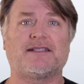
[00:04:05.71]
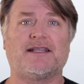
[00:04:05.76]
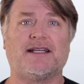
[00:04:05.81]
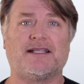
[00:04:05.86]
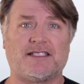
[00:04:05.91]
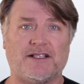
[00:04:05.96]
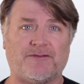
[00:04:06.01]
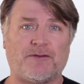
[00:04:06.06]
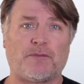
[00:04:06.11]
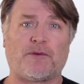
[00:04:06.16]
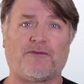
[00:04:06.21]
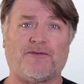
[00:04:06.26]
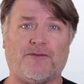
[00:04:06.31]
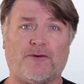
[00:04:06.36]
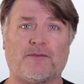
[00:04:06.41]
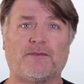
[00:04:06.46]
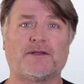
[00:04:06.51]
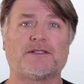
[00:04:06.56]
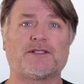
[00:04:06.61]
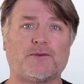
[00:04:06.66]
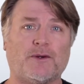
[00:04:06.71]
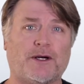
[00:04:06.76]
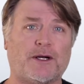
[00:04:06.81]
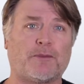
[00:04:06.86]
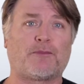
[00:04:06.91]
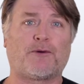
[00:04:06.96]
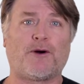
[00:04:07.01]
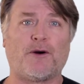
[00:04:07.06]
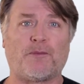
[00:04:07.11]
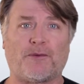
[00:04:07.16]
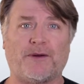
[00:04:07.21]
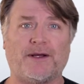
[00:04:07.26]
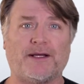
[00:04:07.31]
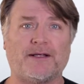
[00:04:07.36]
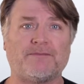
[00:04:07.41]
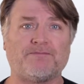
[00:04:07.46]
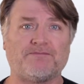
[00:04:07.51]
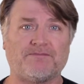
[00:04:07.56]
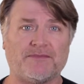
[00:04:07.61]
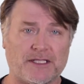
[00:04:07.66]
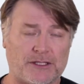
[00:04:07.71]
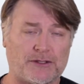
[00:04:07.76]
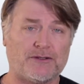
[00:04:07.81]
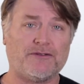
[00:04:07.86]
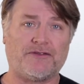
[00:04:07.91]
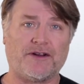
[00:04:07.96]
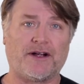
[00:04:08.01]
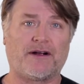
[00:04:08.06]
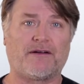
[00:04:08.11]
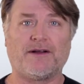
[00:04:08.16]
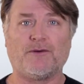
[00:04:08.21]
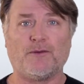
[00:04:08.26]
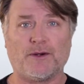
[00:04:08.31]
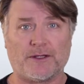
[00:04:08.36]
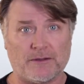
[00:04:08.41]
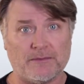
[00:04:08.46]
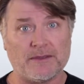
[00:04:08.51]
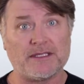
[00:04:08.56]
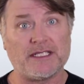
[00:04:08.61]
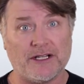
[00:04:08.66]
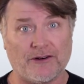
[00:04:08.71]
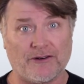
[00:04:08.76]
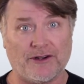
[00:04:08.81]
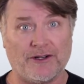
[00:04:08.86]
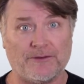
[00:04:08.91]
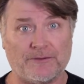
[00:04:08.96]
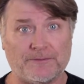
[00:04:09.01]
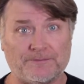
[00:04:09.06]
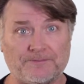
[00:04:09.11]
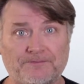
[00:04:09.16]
as if a performance went appropriate. This will vary with the material.